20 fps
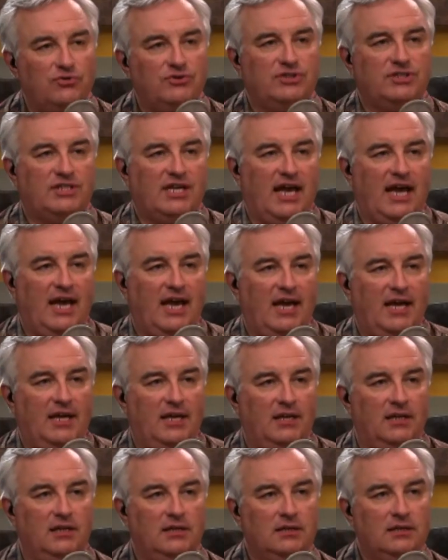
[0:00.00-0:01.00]

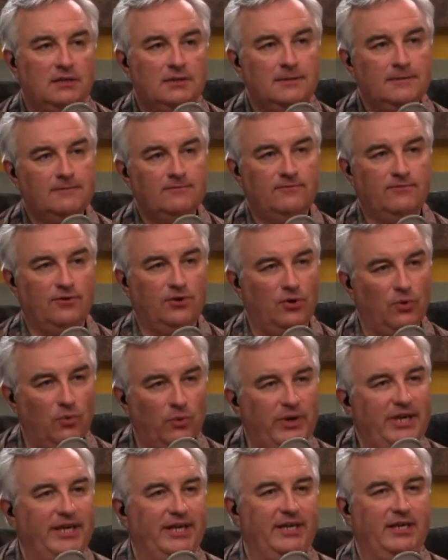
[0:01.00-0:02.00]
sad for a
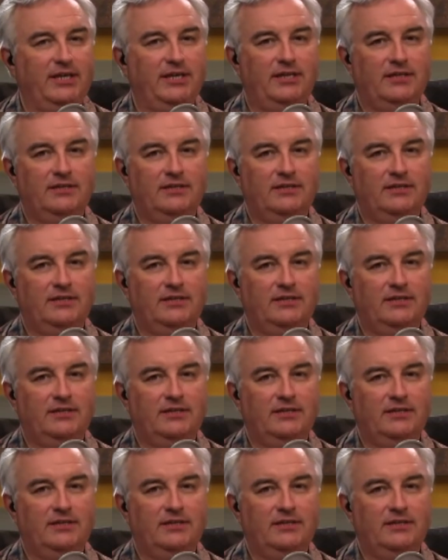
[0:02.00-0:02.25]
week